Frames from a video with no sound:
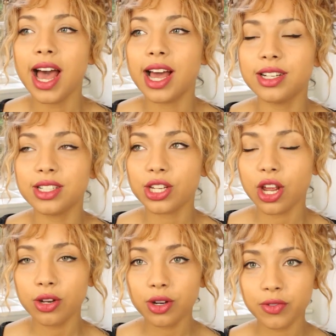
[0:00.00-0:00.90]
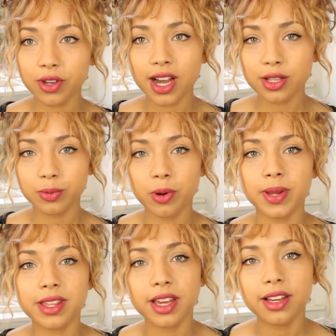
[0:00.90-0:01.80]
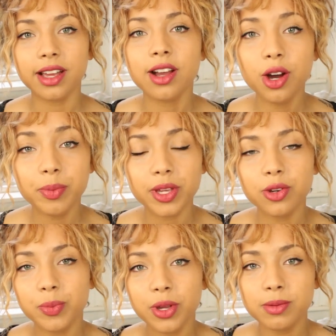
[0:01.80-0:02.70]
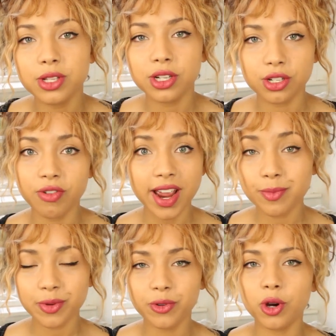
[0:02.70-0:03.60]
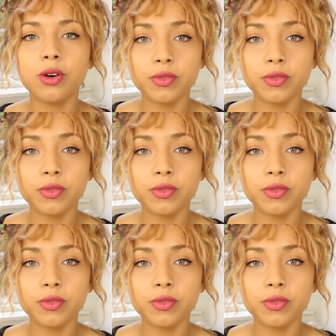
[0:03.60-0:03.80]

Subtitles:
And a lot of you guys will probably think, like, oh, but your boobs looked great before.